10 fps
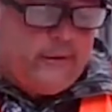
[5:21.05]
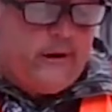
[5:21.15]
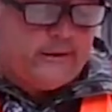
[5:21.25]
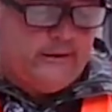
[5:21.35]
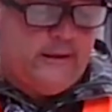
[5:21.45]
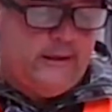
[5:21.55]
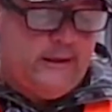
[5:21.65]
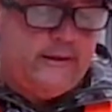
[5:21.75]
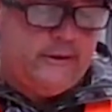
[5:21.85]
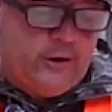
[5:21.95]
Cross
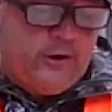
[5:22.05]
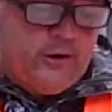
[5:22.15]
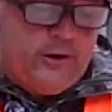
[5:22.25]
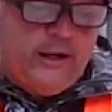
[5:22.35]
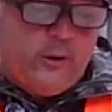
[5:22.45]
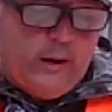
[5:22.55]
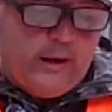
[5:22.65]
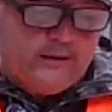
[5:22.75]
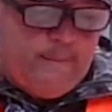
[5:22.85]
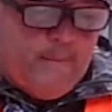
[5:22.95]
Claire, he turned, and
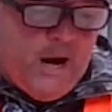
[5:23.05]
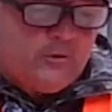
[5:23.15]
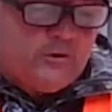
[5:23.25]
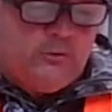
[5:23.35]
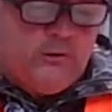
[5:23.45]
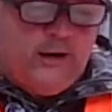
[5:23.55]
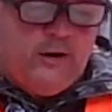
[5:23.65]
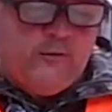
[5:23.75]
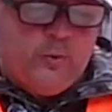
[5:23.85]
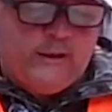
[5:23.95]
quick as a mouse, he ran
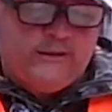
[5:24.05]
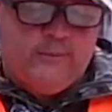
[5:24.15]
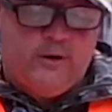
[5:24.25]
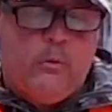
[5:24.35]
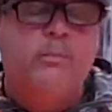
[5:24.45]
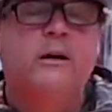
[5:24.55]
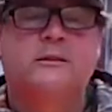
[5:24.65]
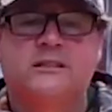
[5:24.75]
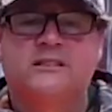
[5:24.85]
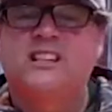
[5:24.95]
over where Thibodeau built
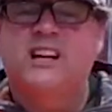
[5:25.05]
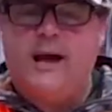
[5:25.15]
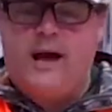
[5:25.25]
his stick